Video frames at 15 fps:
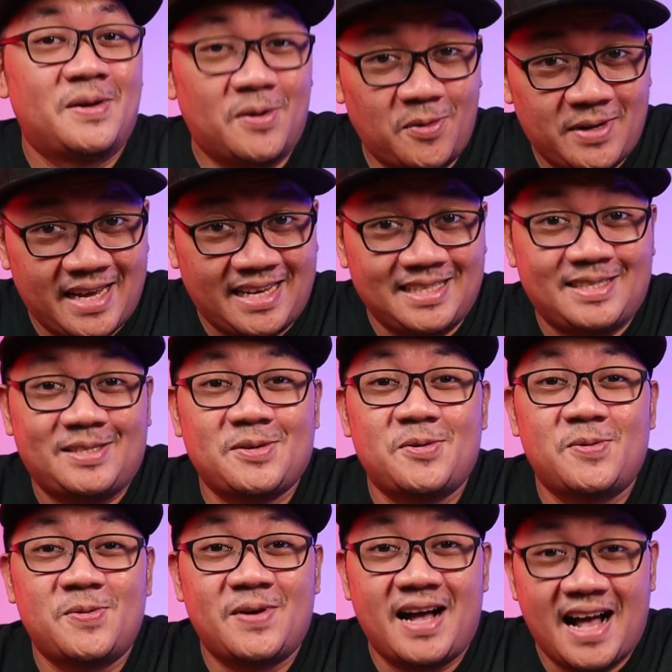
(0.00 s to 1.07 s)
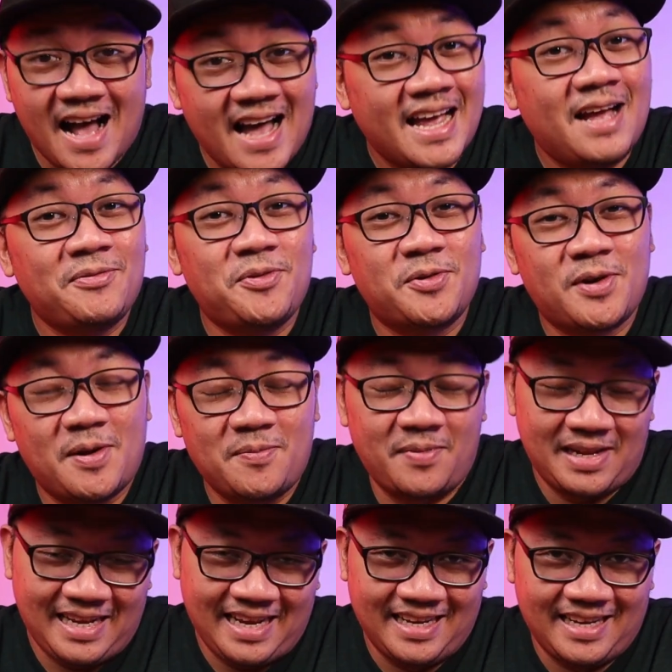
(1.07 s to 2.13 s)
Okay, so I have to come
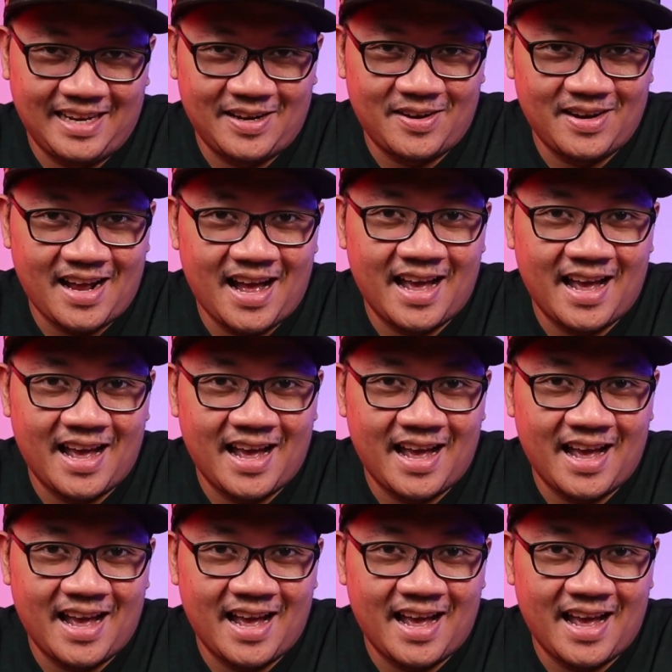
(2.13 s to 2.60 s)
clean here.